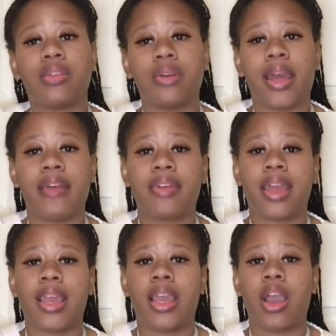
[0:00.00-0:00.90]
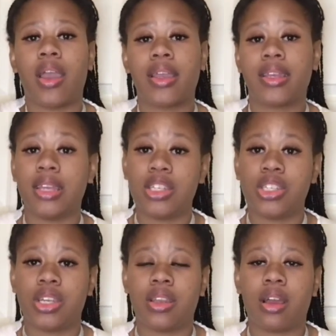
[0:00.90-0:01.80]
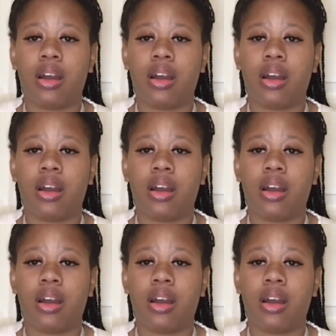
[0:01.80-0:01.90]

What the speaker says: do have a heart condition.